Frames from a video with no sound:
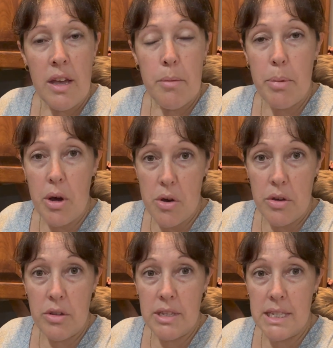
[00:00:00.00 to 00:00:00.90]

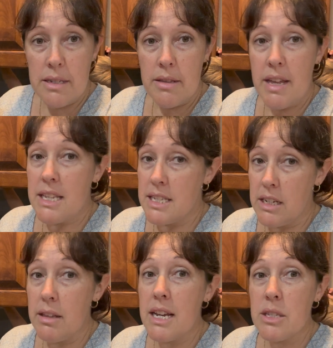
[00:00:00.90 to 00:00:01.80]
bones that
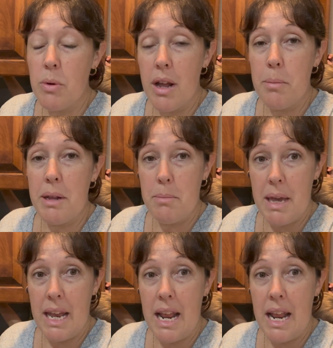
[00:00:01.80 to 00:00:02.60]
still has quite a bit of meat,